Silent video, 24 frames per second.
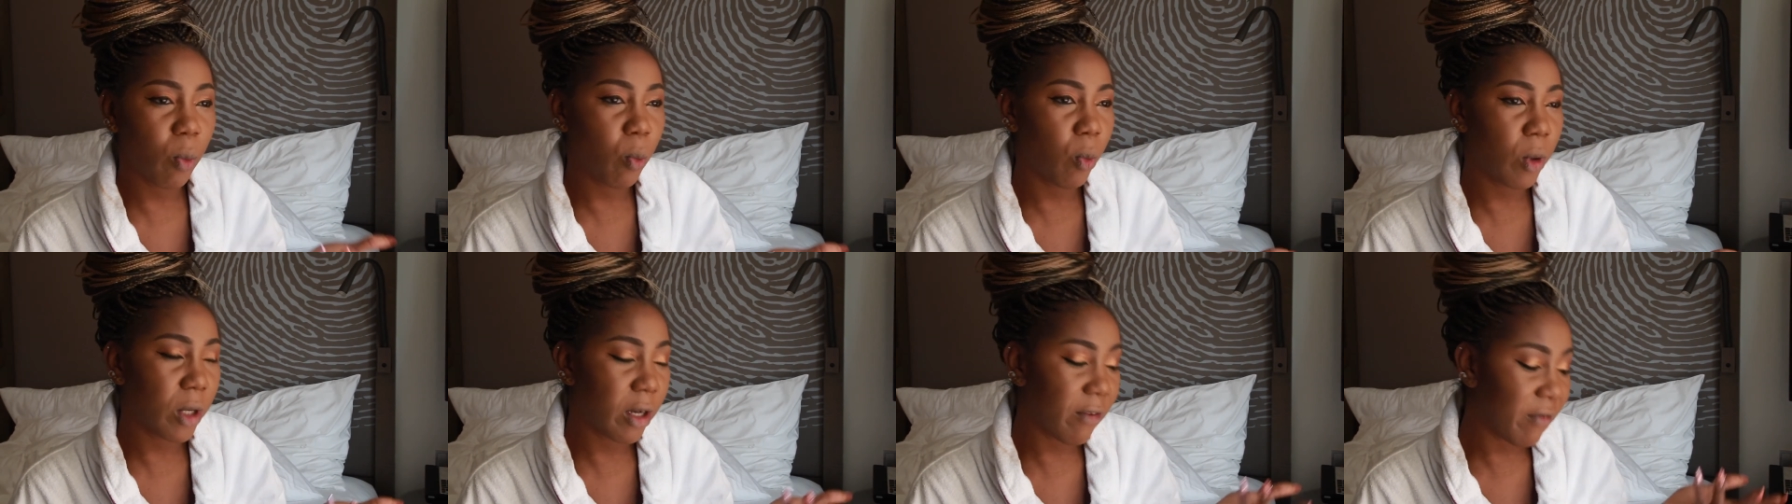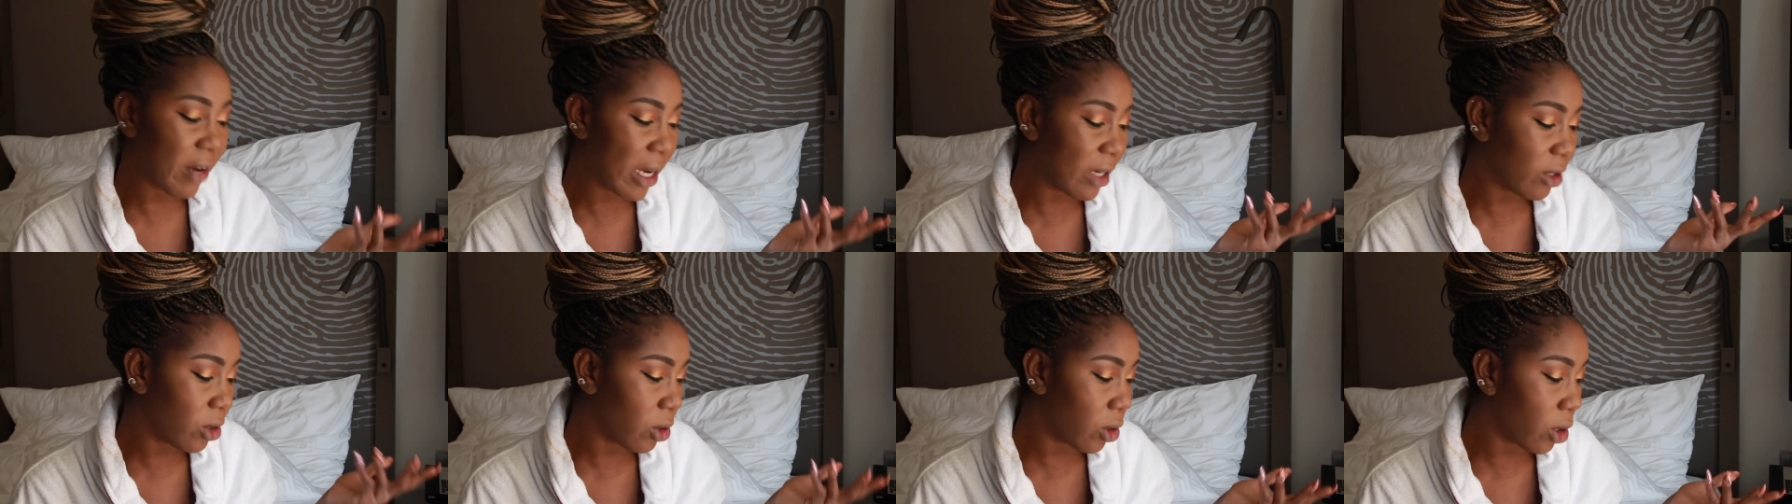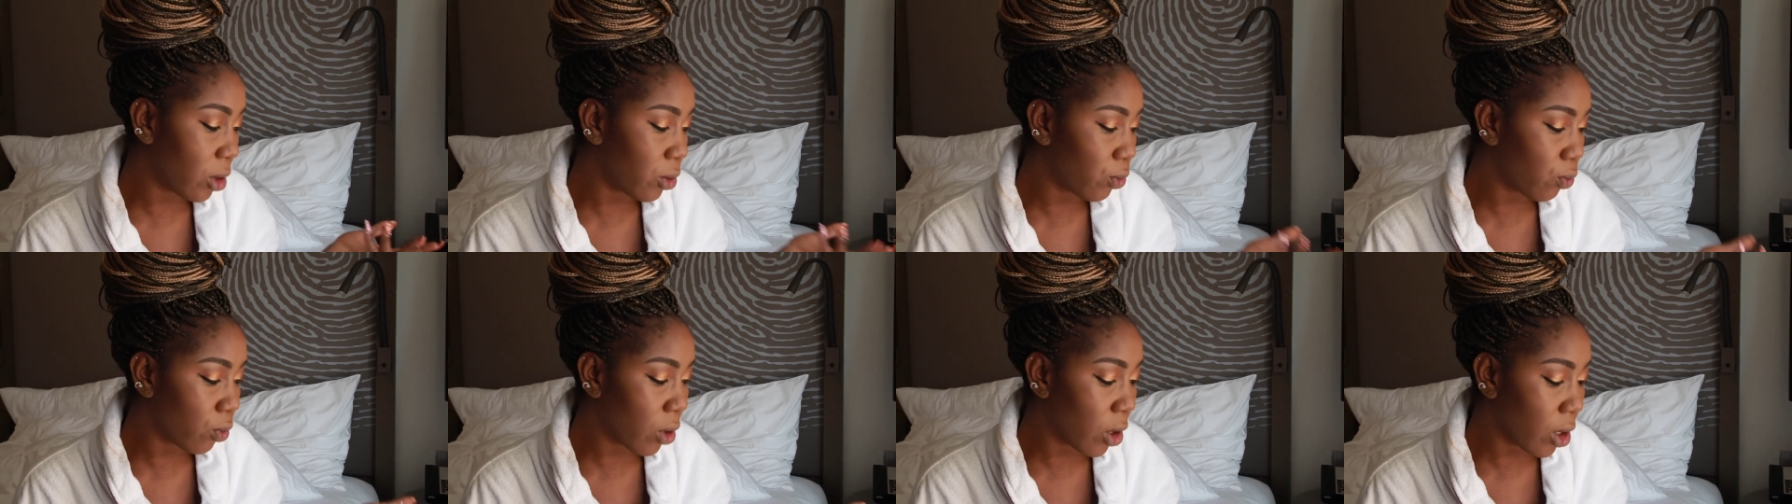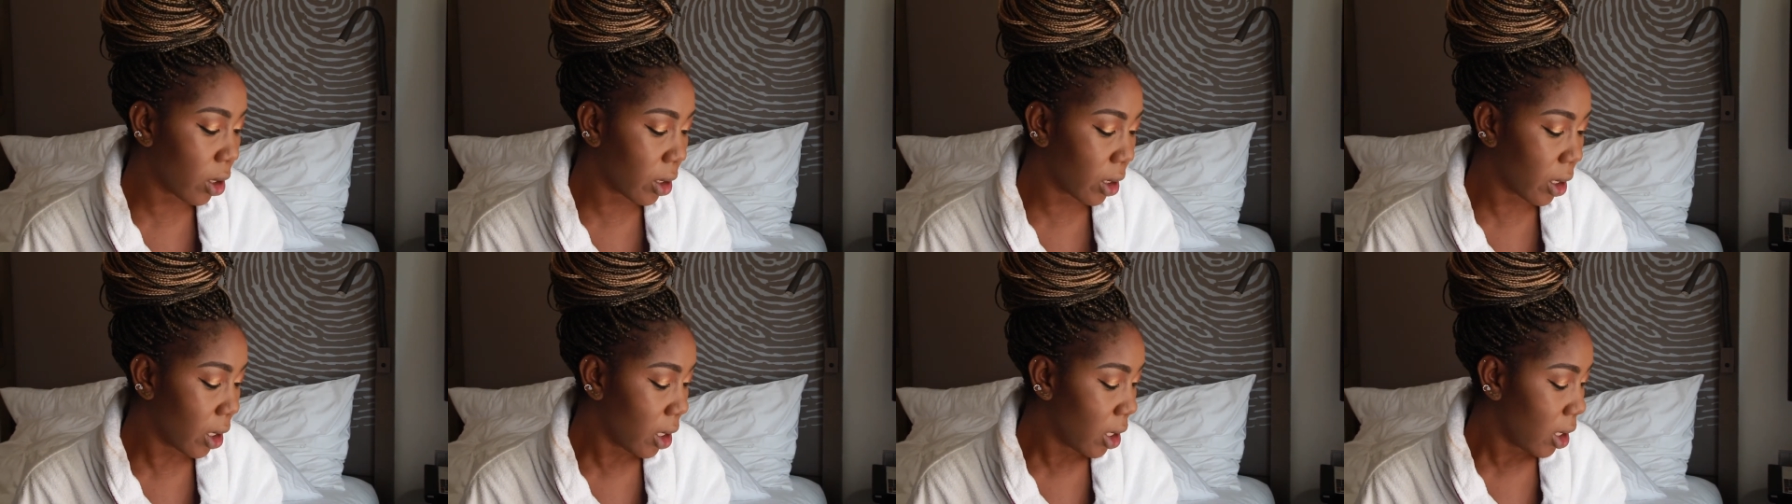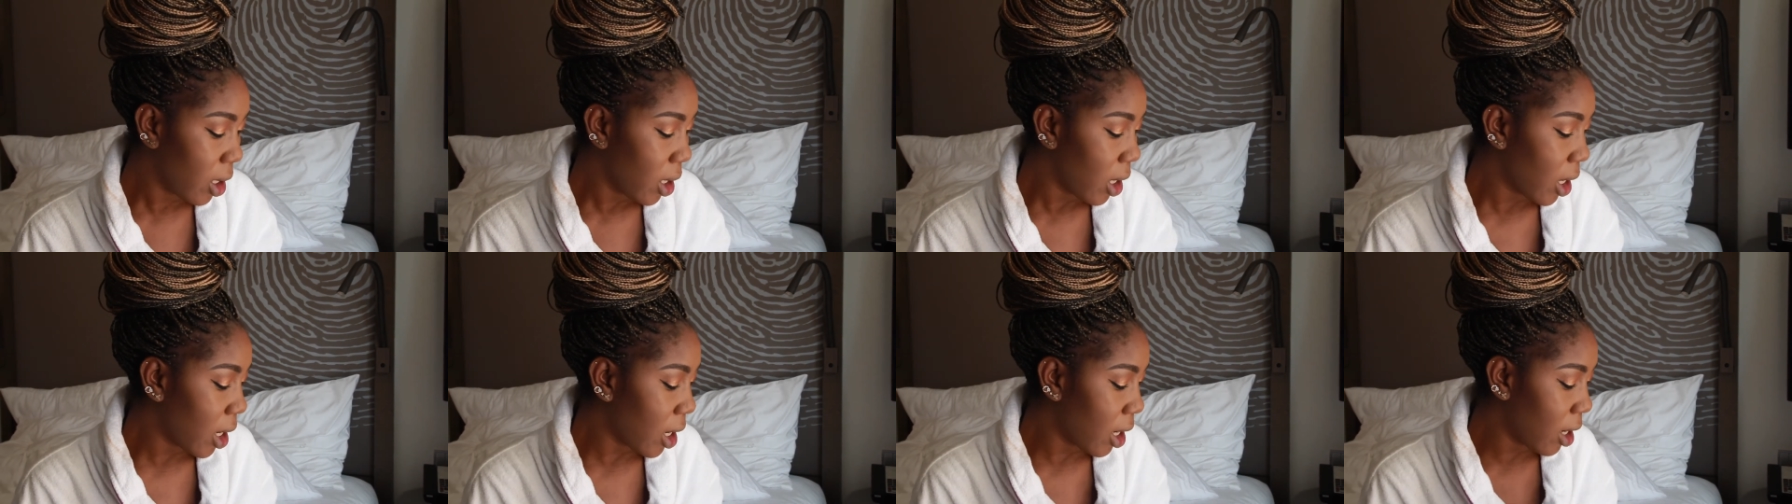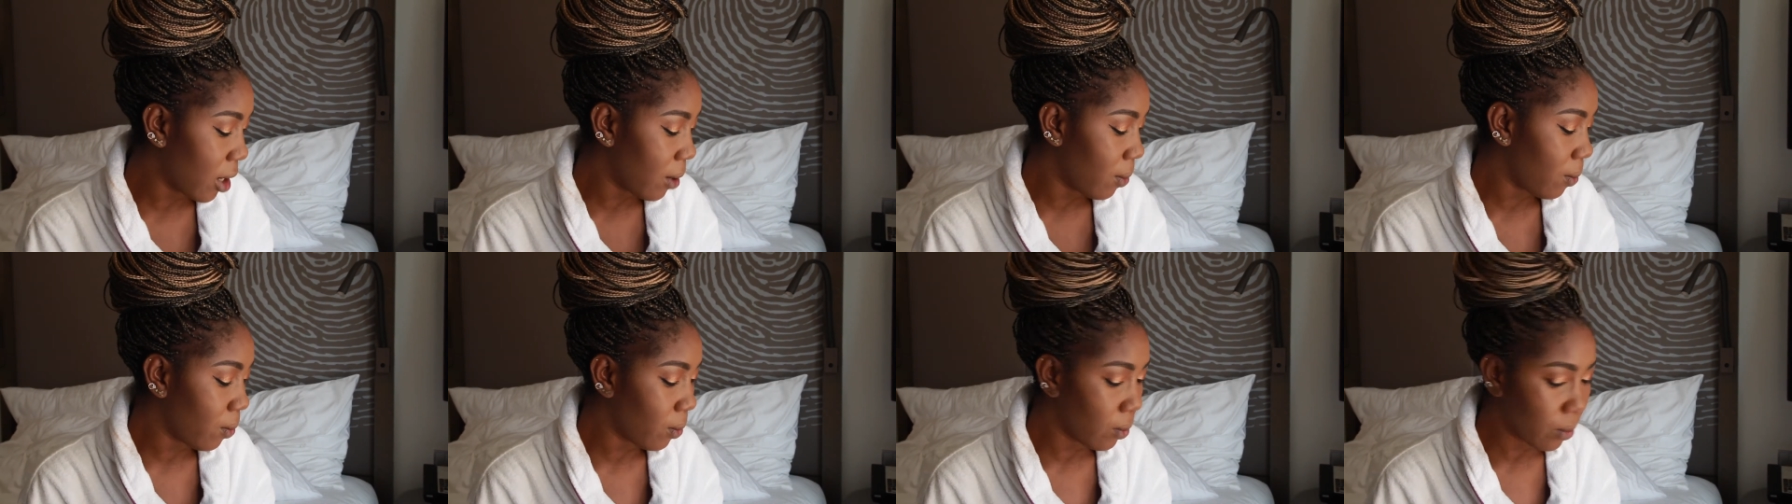What have I done wrong?
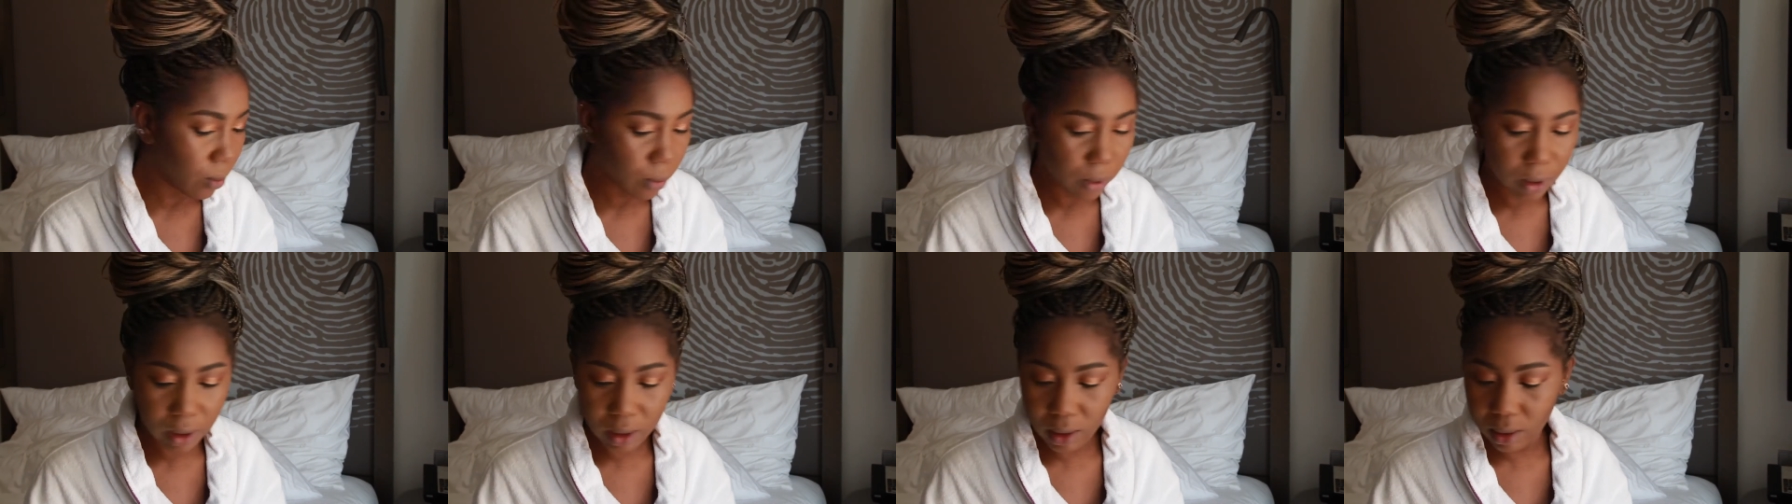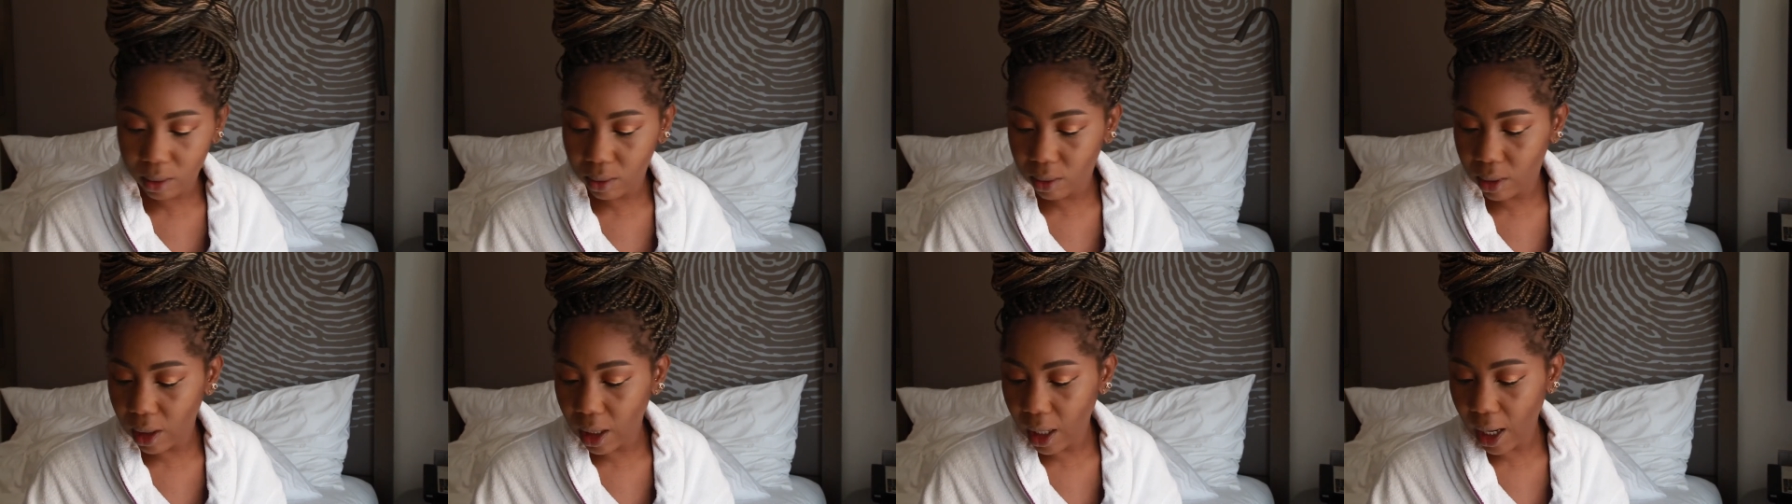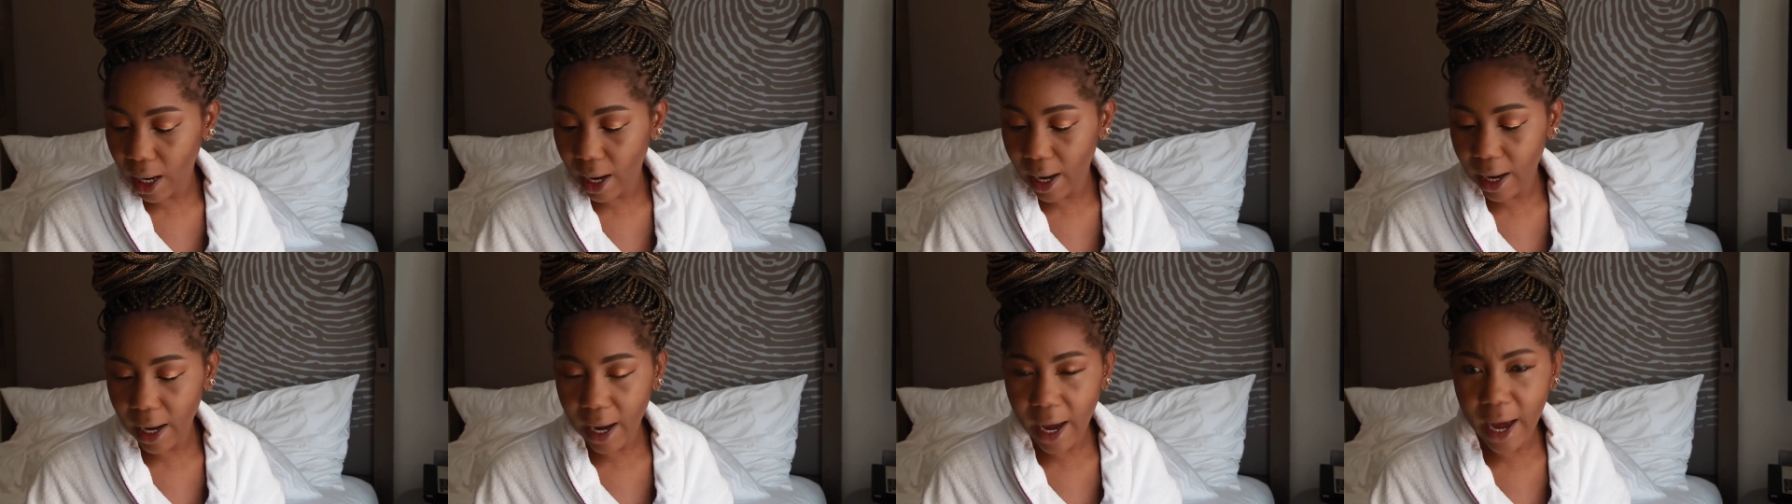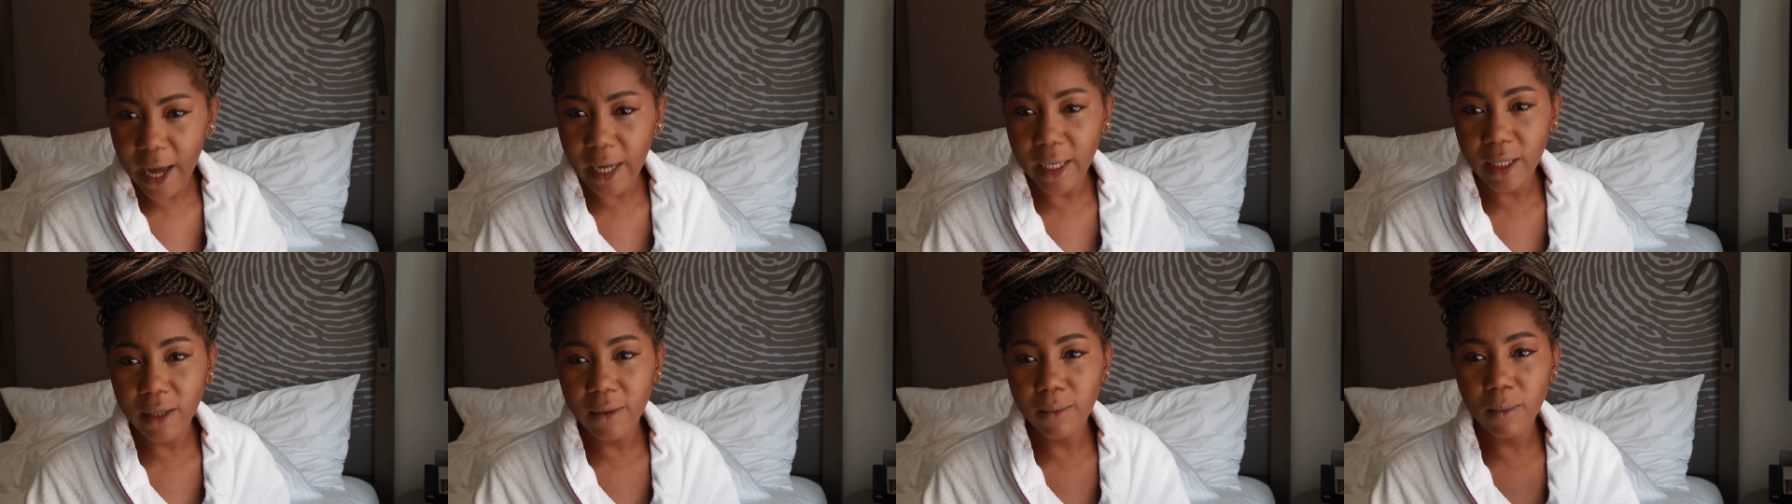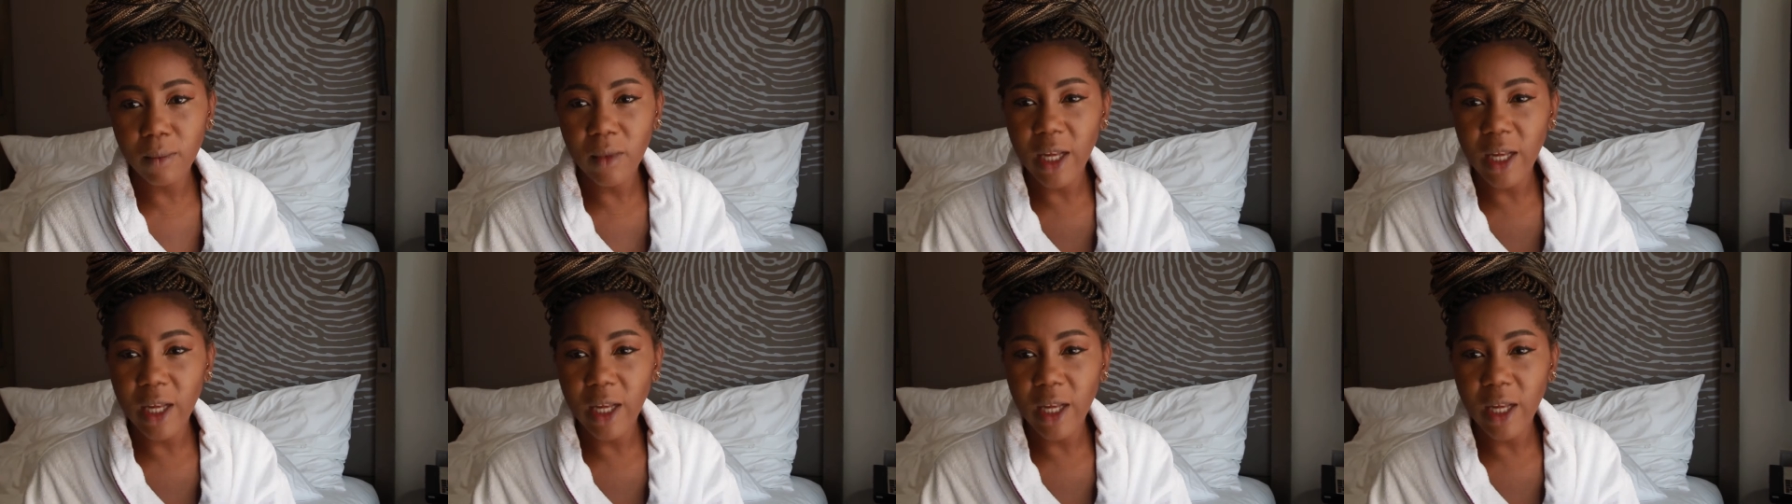I